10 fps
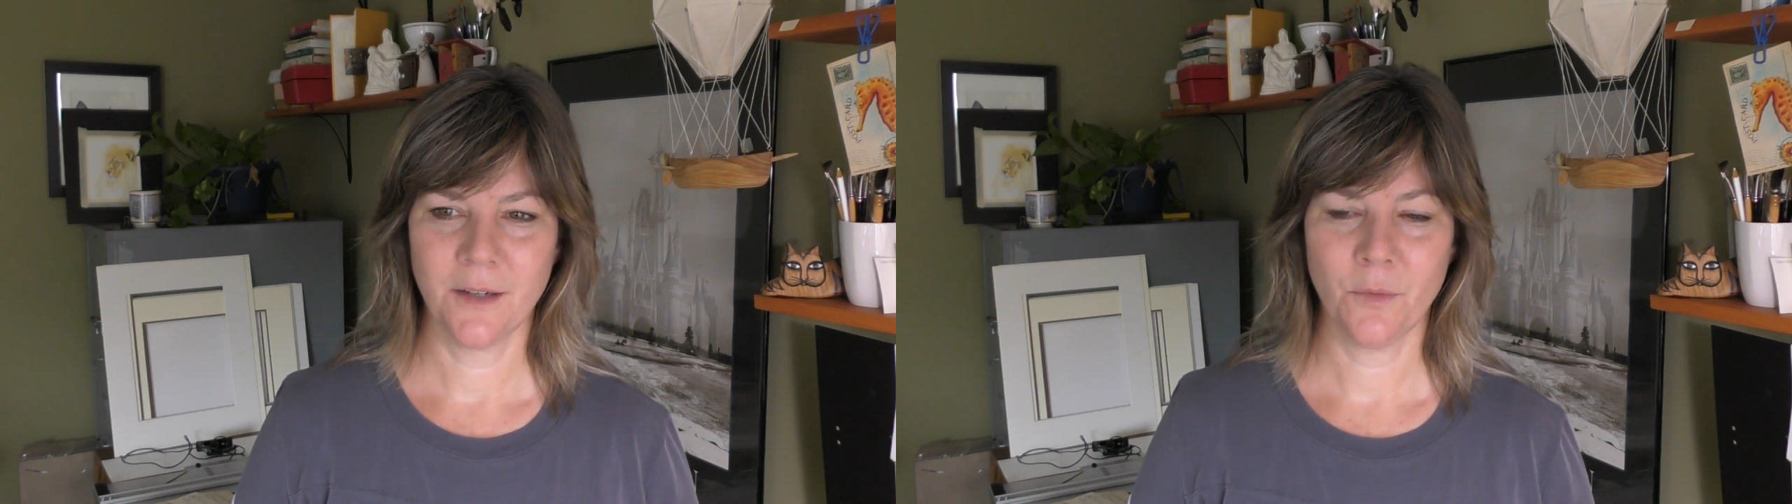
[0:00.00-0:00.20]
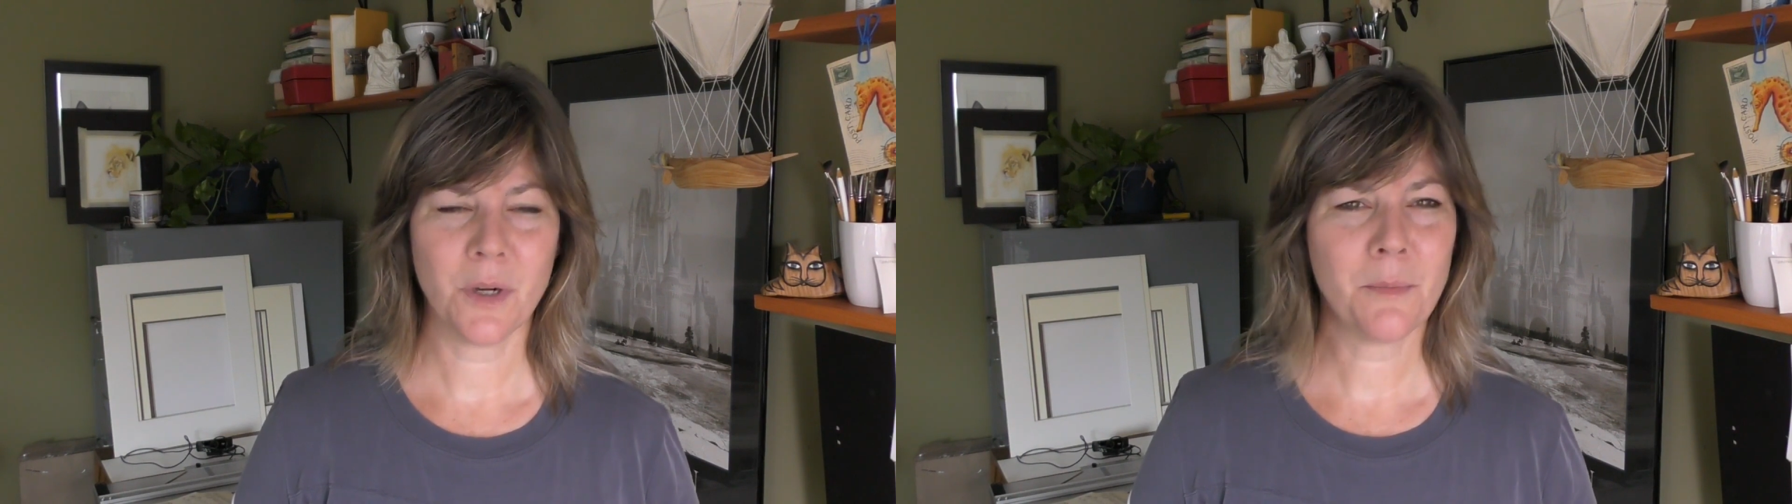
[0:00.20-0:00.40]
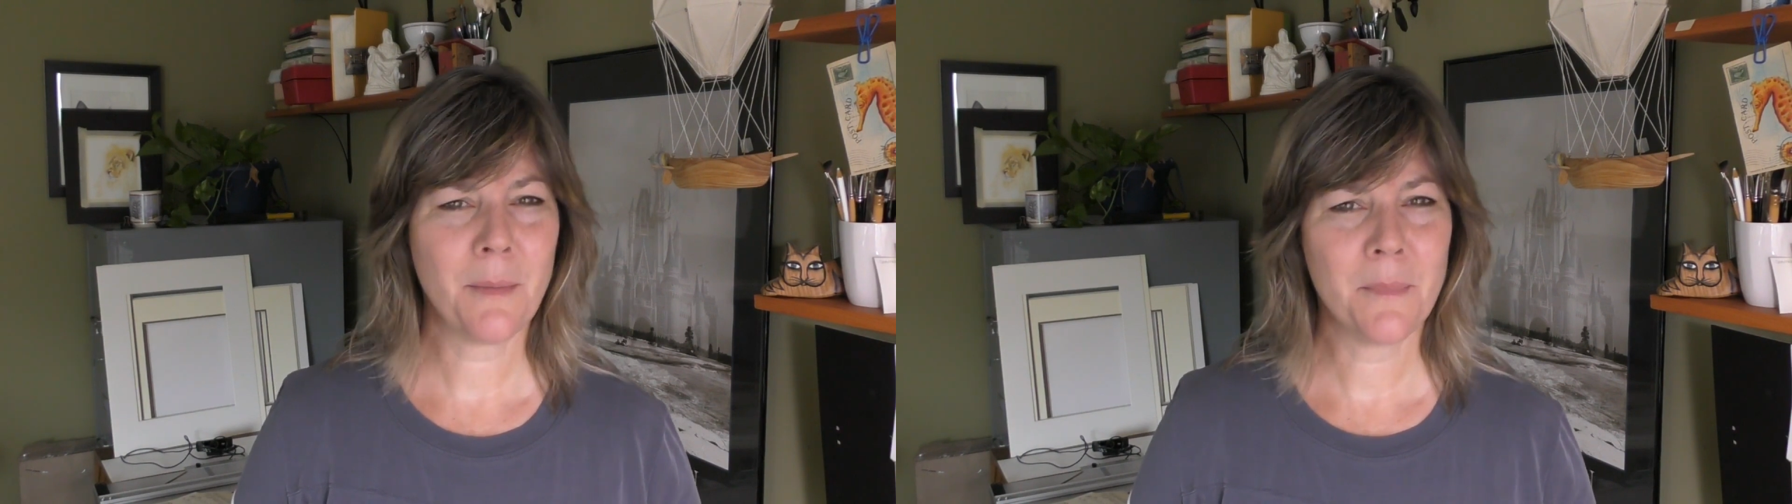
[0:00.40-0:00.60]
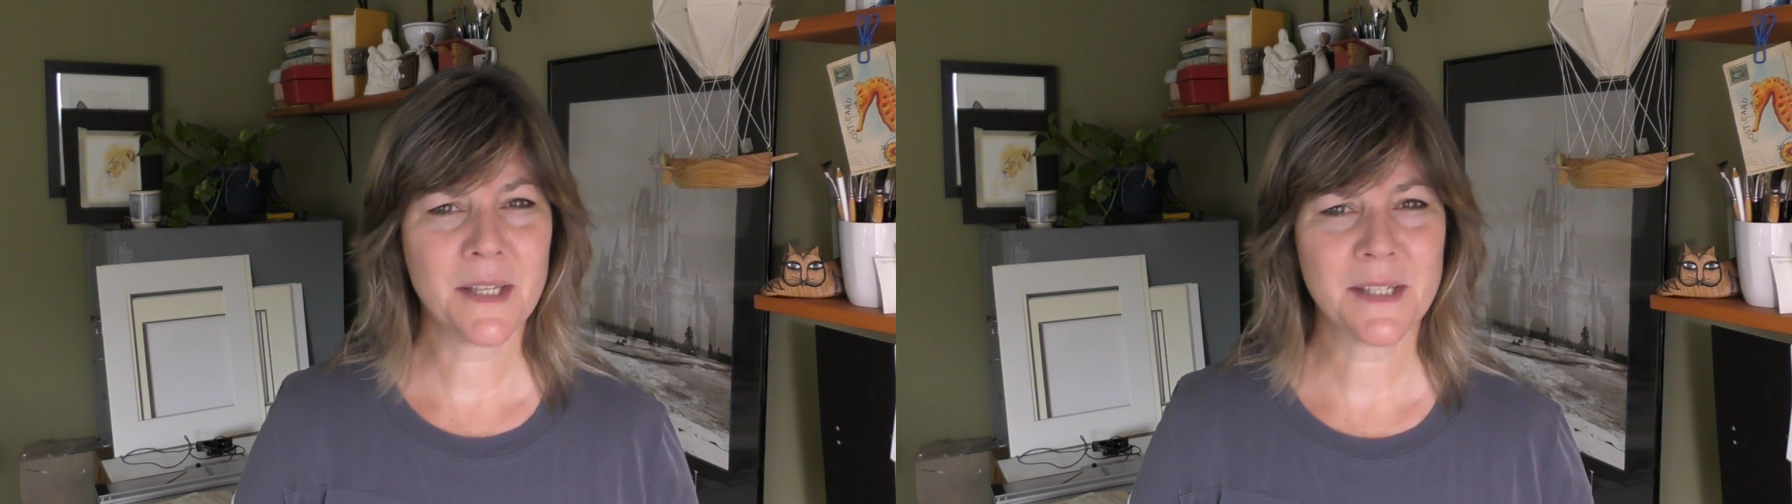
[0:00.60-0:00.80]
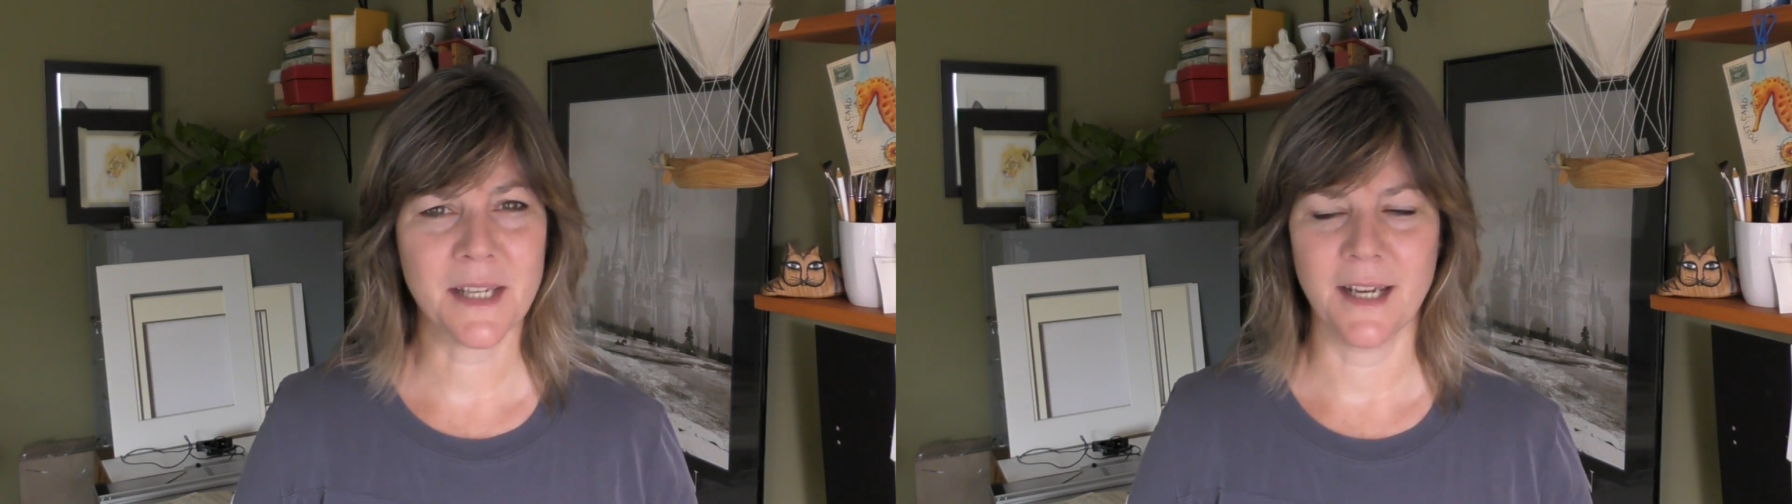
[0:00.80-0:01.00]
What am I
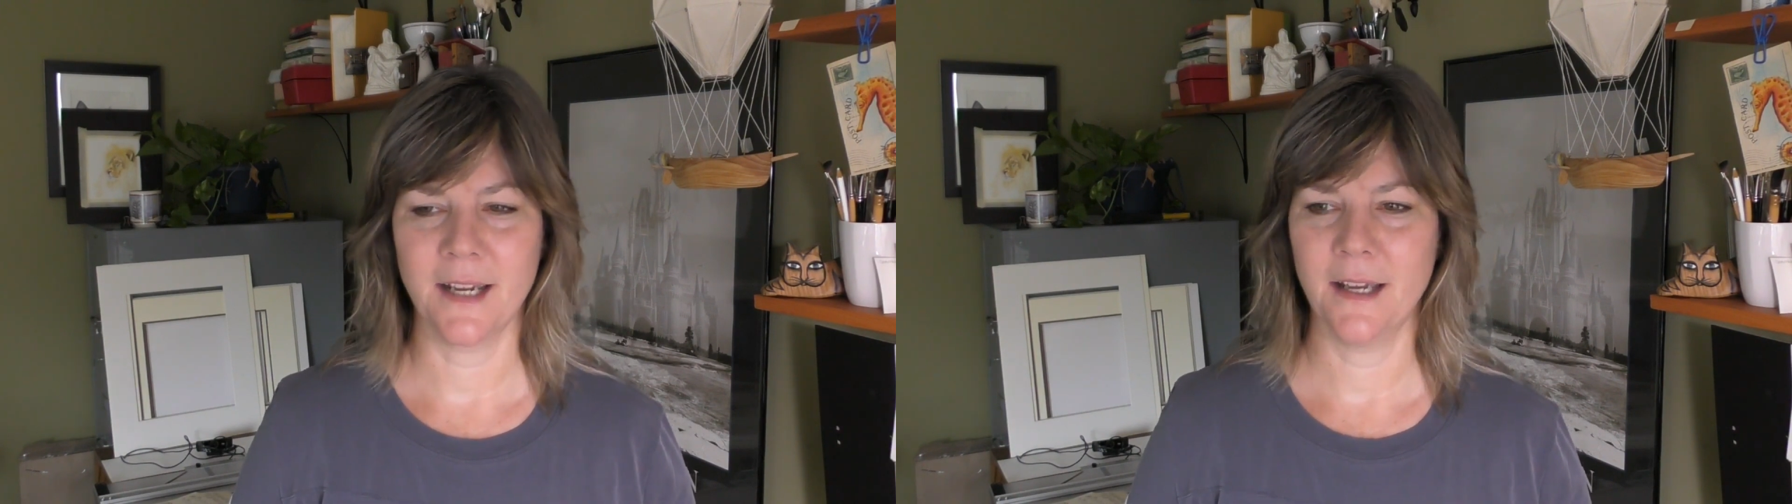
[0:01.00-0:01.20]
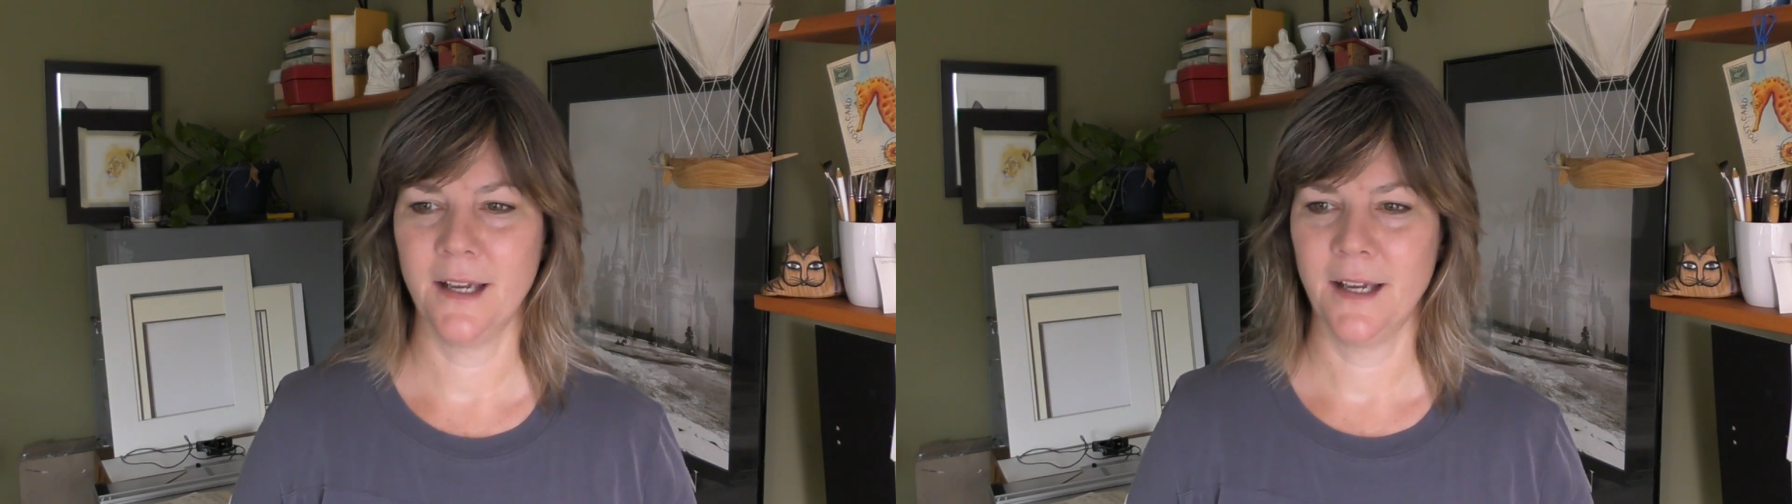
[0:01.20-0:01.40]
missing?